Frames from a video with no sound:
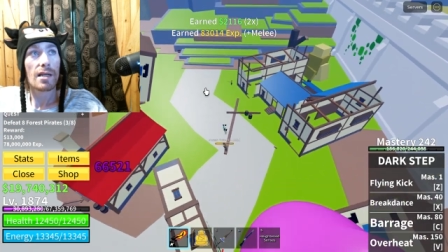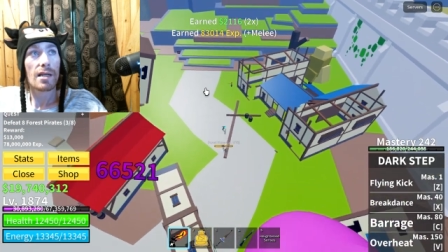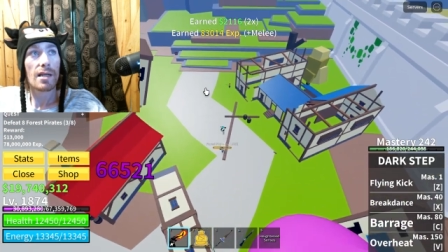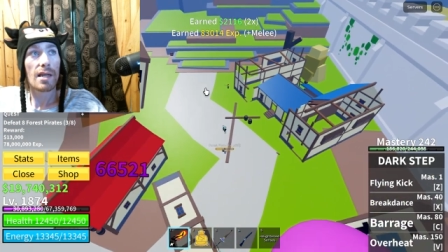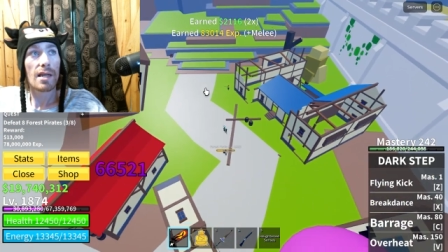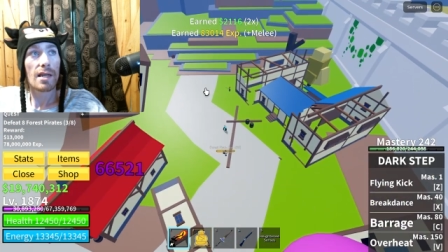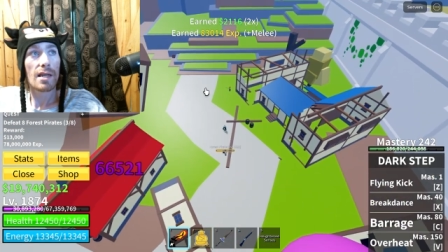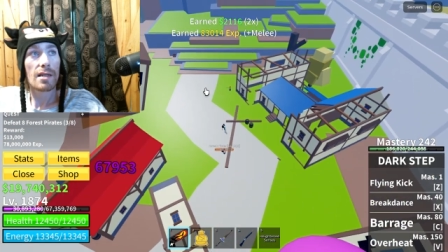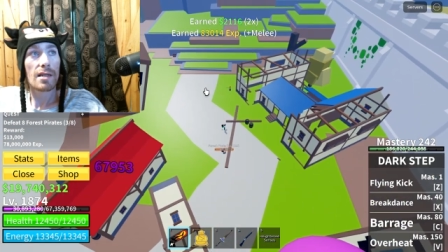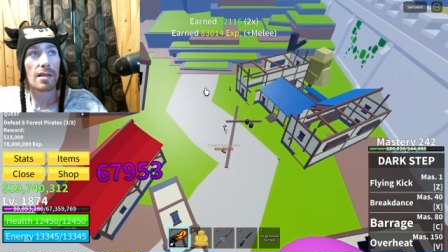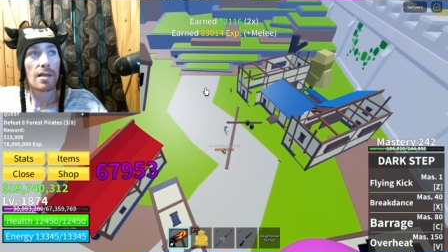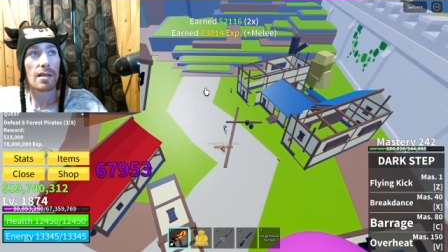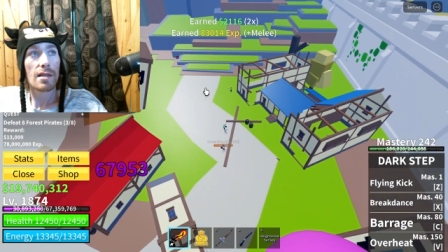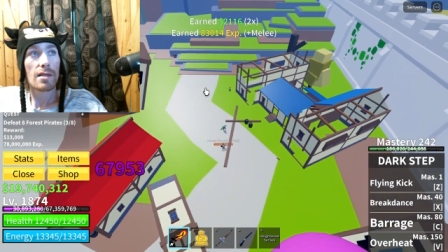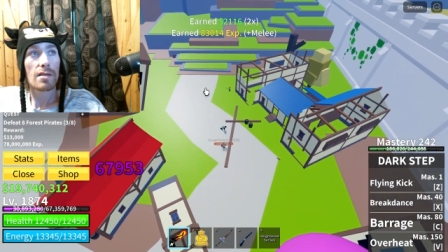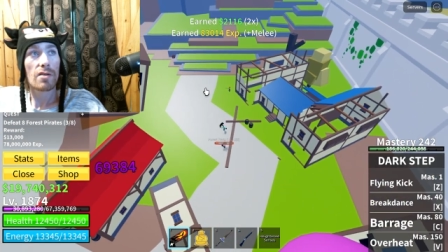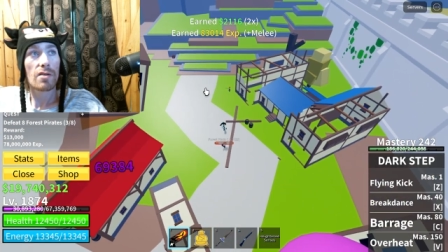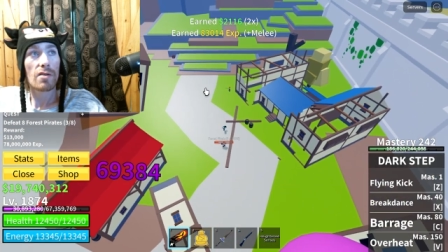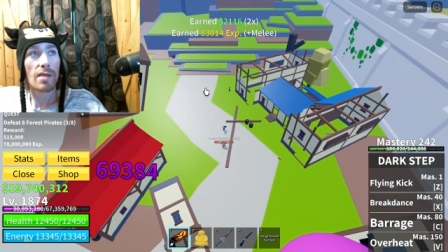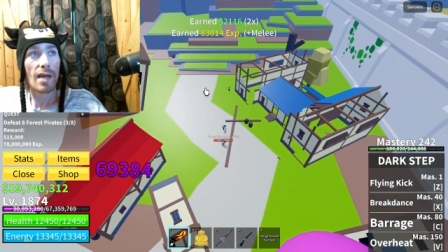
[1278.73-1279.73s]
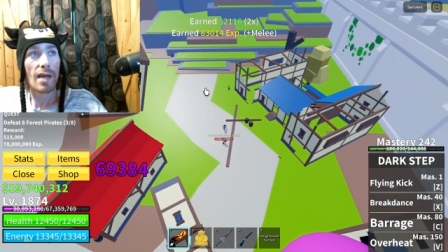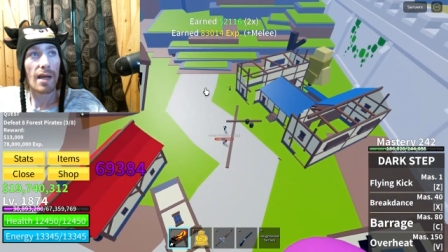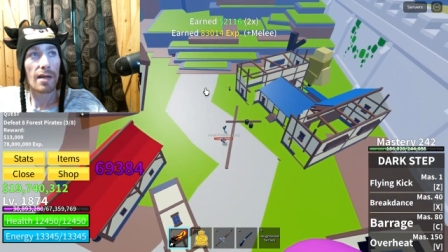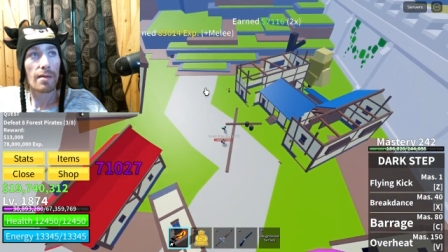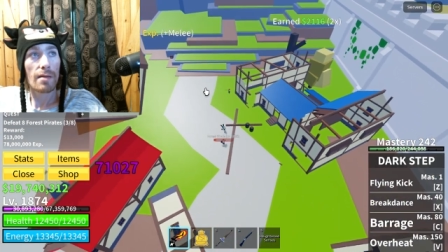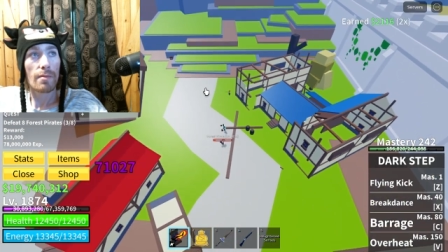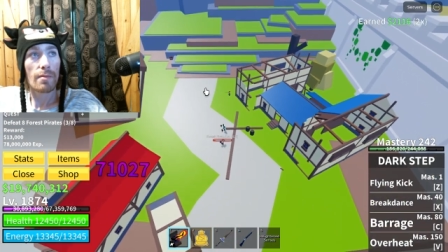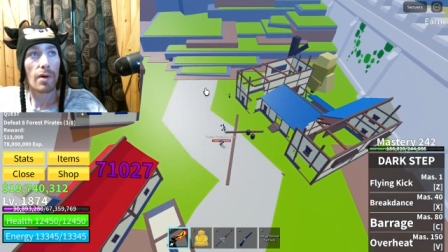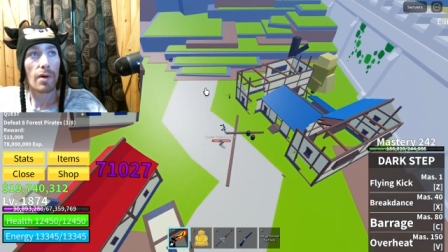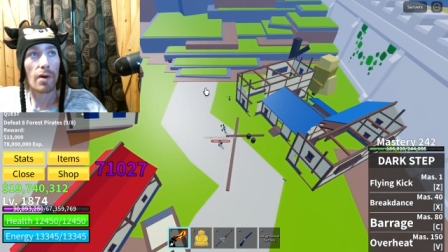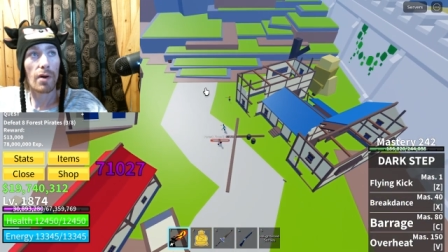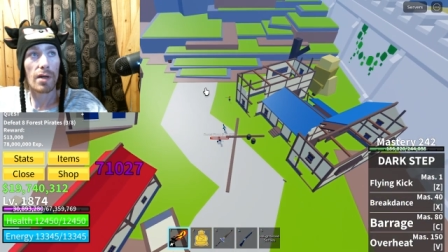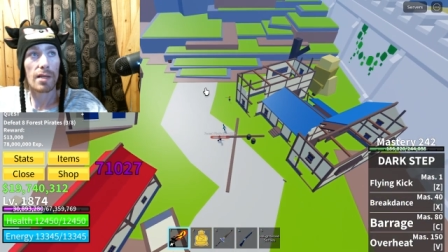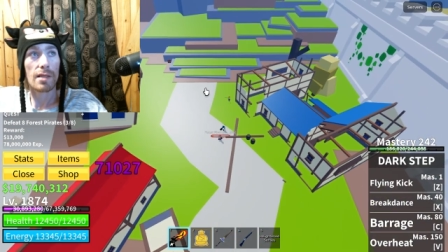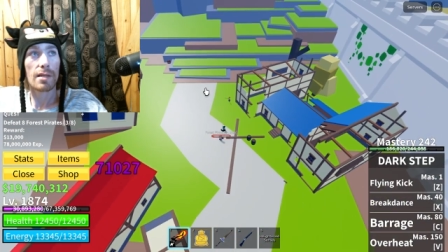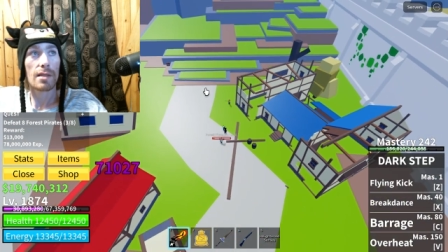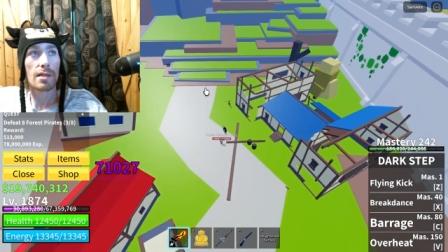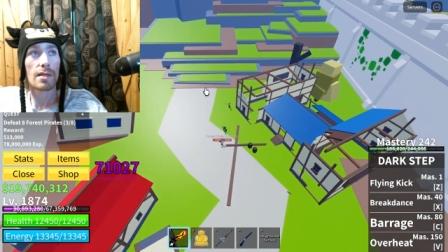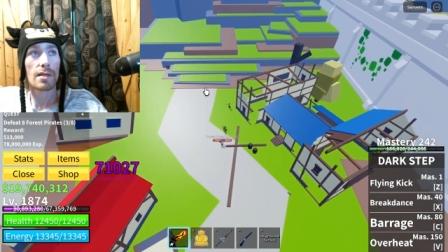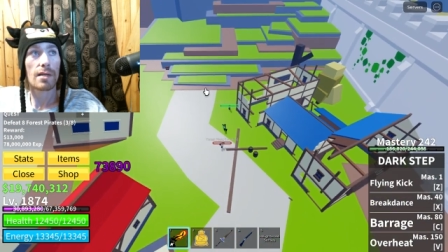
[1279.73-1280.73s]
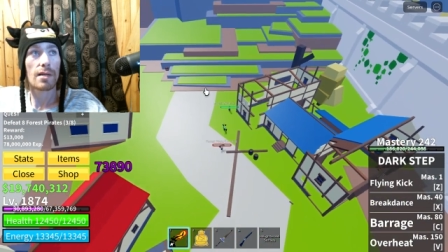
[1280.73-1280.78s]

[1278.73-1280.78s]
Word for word: get to that point